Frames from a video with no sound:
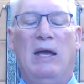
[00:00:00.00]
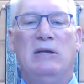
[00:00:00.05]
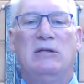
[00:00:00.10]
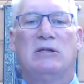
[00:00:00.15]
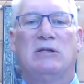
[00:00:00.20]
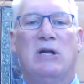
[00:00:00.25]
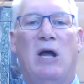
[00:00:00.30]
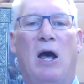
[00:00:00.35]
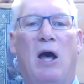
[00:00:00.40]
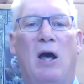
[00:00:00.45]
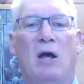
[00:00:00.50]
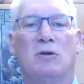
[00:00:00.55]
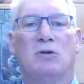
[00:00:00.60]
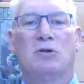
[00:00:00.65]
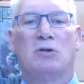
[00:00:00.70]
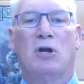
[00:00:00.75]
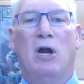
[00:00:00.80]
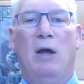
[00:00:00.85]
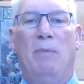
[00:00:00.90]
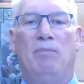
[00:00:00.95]
saw
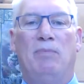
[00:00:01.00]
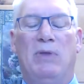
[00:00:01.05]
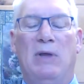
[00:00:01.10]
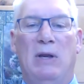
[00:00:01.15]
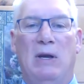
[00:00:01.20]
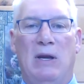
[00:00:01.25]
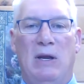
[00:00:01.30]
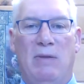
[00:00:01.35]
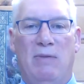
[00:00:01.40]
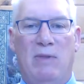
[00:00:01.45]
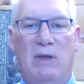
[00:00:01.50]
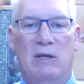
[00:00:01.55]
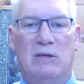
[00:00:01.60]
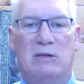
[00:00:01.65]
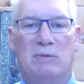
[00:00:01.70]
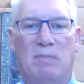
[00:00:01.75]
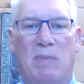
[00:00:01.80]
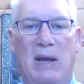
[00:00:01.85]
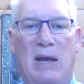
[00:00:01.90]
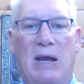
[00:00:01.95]
something in
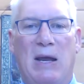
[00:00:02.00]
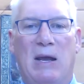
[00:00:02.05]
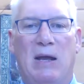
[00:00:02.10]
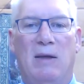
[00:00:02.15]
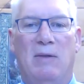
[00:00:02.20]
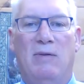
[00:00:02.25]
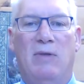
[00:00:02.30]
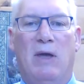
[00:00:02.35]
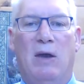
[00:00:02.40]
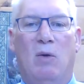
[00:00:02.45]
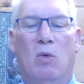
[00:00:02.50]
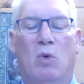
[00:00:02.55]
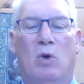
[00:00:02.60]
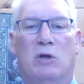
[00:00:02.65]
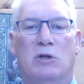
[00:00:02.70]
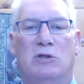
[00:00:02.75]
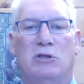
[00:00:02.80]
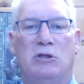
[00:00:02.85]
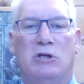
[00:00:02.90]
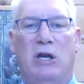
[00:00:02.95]
this man that
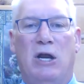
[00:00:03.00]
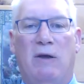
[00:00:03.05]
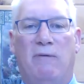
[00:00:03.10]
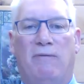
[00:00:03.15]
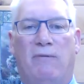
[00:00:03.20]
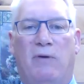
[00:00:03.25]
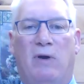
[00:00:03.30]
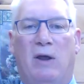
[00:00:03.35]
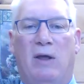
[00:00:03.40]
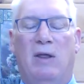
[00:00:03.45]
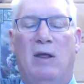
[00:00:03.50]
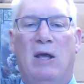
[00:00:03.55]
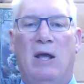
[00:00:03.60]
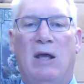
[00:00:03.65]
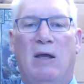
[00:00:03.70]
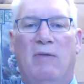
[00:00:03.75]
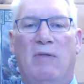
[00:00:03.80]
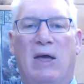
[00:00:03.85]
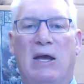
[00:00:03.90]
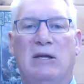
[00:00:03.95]
was different.
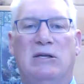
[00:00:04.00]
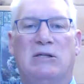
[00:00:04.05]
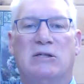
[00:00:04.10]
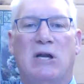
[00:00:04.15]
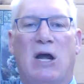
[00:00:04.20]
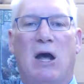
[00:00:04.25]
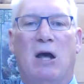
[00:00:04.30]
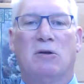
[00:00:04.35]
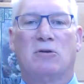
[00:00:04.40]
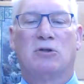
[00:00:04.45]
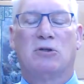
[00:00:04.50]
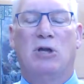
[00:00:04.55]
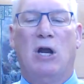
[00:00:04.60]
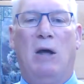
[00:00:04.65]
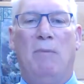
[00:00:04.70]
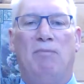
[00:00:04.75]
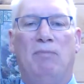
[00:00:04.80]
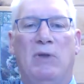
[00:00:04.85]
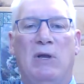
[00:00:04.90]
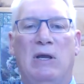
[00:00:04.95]
They saw
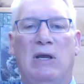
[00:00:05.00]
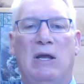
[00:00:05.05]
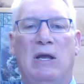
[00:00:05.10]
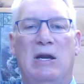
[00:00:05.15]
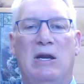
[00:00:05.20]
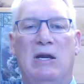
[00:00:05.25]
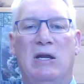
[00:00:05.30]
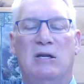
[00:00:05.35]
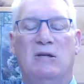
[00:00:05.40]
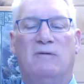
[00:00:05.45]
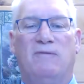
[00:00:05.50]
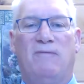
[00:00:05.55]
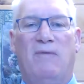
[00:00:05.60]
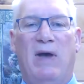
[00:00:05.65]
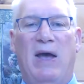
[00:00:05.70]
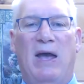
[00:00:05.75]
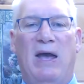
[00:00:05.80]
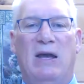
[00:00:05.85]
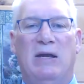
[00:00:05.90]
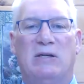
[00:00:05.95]
something in his
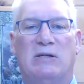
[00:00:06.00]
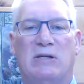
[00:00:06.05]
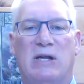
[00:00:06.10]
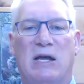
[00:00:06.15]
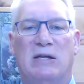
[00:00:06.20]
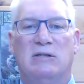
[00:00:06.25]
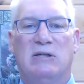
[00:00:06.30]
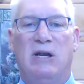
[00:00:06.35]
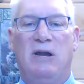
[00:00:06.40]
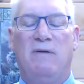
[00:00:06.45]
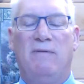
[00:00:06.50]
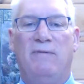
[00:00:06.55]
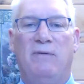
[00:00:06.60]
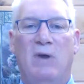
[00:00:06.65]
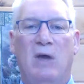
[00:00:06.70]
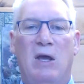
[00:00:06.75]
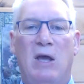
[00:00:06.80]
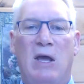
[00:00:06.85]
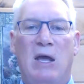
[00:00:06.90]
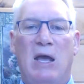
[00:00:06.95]
face as if
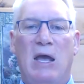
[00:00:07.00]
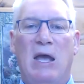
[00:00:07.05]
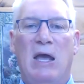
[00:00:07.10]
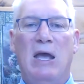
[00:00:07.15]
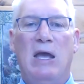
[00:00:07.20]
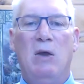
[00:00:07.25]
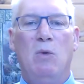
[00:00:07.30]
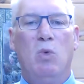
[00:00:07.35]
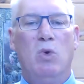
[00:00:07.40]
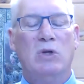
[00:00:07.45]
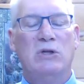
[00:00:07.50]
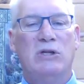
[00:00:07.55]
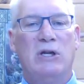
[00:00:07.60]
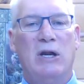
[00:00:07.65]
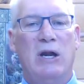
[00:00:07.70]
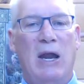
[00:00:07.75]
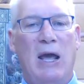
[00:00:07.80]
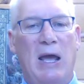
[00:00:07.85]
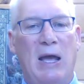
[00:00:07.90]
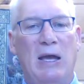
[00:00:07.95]
he was
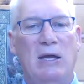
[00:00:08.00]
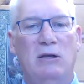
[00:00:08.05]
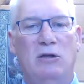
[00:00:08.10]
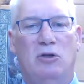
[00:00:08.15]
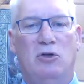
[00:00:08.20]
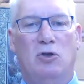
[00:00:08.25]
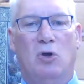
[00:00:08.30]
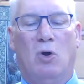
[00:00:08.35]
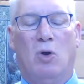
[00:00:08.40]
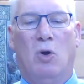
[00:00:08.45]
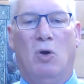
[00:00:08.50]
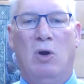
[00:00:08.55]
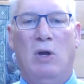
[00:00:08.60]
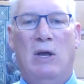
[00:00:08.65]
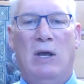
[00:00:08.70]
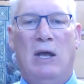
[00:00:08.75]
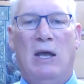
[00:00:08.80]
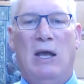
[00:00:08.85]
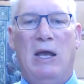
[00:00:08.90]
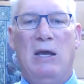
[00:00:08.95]
an angel.
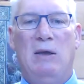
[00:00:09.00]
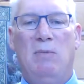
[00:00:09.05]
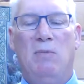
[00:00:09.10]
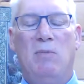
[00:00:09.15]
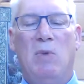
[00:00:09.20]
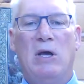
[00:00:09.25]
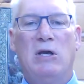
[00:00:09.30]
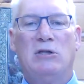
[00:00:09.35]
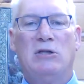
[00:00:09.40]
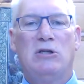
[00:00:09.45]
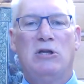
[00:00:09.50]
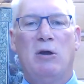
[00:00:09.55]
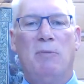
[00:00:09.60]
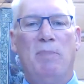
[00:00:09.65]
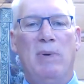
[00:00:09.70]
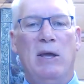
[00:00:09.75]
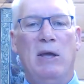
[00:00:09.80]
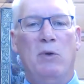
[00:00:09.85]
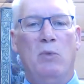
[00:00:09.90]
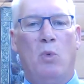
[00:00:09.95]
He must have
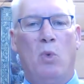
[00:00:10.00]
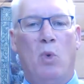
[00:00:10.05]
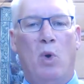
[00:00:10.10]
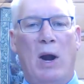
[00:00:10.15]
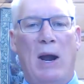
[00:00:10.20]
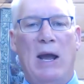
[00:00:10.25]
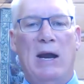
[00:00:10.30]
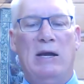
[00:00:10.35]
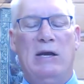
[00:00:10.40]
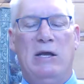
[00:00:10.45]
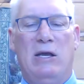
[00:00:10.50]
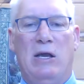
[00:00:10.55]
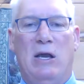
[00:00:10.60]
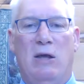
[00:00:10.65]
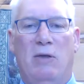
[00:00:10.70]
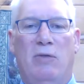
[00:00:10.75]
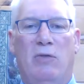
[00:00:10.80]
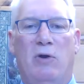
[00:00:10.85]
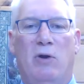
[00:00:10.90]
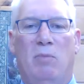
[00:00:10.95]
been
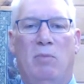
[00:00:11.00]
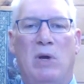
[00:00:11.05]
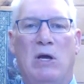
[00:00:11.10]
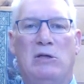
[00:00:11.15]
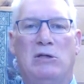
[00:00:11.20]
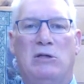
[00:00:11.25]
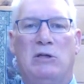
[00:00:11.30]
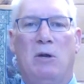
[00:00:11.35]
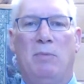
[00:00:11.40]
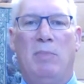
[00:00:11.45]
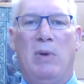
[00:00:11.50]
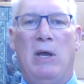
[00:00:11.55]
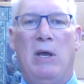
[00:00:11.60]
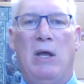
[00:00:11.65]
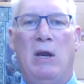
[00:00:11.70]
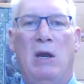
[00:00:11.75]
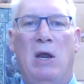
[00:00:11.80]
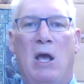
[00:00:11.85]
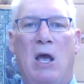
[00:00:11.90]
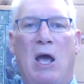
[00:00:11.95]
radiant. There must have
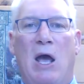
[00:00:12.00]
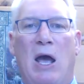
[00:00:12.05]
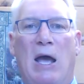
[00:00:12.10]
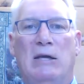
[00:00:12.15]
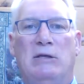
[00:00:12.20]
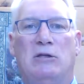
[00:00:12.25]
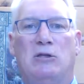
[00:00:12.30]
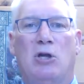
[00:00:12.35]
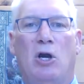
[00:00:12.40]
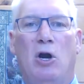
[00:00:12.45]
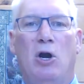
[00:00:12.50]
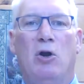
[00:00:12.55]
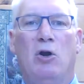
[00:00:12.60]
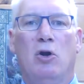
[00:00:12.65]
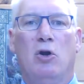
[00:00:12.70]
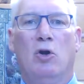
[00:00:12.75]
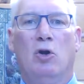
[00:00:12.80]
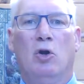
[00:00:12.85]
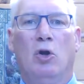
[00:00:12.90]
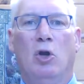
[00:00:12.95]
been a
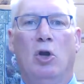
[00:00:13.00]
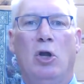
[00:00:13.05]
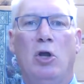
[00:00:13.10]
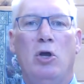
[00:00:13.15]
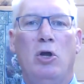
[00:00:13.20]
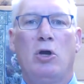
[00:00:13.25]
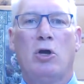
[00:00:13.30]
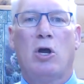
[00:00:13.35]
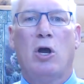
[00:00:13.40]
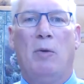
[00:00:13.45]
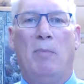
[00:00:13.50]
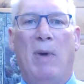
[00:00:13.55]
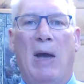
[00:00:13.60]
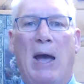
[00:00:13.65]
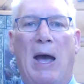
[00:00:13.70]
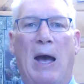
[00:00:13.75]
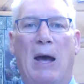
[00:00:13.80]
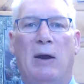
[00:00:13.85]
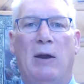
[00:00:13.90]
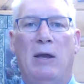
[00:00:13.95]
certain look
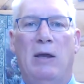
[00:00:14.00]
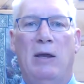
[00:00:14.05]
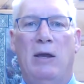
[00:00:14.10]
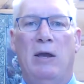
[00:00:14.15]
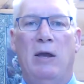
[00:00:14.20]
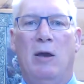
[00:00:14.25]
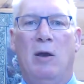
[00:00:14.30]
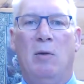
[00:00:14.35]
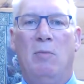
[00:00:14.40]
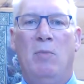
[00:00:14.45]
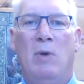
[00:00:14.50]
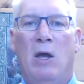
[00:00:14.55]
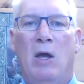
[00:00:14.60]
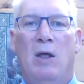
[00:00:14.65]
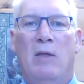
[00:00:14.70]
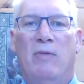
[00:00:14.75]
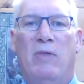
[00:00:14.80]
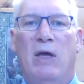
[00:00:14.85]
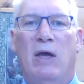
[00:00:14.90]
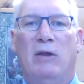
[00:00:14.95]
about him
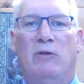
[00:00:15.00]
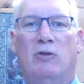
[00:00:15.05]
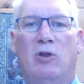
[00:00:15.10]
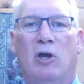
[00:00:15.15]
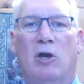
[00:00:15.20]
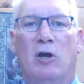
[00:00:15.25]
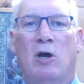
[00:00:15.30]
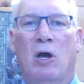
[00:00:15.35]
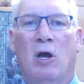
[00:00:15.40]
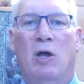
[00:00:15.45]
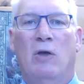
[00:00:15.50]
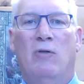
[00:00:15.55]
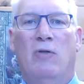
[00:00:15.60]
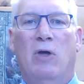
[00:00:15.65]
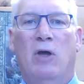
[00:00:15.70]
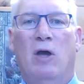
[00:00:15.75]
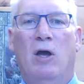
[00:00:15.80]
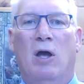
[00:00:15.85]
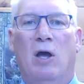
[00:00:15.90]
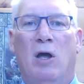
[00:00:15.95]
that the,
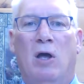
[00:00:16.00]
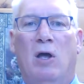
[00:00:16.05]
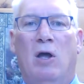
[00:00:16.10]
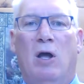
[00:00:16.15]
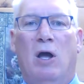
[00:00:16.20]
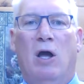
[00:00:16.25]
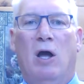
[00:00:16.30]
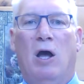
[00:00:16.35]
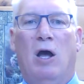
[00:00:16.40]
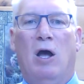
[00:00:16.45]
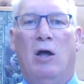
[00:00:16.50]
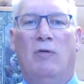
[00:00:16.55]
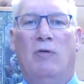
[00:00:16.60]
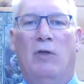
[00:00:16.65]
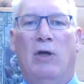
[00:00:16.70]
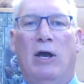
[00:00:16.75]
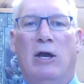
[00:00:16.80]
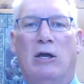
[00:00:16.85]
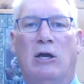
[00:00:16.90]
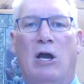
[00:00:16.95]
the uh,
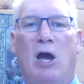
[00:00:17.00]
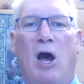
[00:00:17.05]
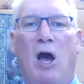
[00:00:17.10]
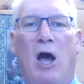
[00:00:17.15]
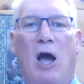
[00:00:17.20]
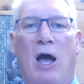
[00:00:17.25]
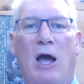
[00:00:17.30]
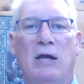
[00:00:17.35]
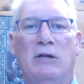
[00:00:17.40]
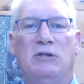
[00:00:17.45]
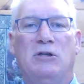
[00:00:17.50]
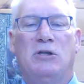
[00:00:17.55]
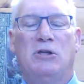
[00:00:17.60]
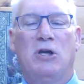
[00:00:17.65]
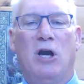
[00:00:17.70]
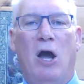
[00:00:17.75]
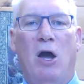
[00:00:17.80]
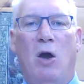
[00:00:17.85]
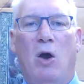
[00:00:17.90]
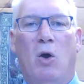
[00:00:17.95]
that God
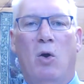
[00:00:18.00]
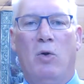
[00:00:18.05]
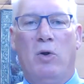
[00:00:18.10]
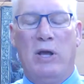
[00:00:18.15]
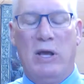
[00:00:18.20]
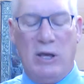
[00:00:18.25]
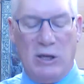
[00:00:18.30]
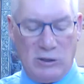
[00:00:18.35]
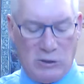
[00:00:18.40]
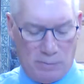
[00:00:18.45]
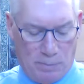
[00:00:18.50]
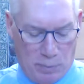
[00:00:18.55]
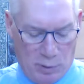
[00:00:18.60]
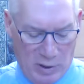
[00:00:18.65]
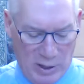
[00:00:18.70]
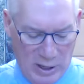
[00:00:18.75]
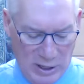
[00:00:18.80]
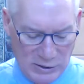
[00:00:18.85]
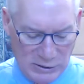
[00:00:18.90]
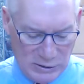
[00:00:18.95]
showed his
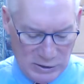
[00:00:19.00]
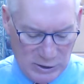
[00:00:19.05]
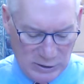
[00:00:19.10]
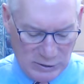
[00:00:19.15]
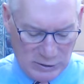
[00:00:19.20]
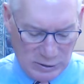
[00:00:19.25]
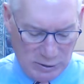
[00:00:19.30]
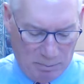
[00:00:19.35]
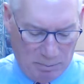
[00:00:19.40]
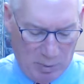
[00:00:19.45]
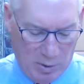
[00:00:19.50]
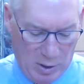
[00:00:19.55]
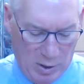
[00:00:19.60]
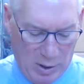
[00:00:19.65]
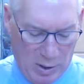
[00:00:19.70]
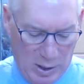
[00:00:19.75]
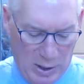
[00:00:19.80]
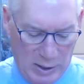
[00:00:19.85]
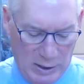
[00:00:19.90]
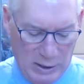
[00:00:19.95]
presence
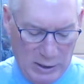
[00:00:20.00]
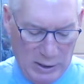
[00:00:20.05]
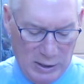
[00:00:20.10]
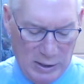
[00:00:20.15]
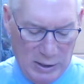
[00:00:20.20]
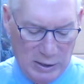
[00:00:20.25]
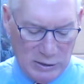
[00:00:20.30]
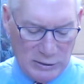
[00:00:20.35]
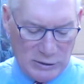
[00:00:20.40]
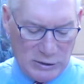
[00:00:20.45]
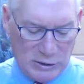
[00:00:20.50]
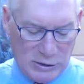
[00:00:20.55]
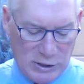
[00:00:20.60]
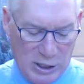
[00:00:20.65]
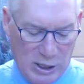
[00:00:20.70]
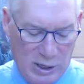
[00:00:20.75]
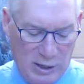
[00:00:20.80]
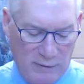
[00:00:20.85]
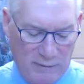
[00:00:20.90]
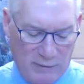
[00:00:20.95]
upon and in
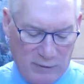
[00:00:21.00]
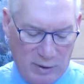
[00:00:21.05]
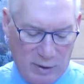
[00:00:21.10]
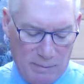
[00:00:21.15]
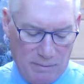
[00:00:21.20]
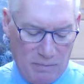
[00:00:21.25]
Stephen.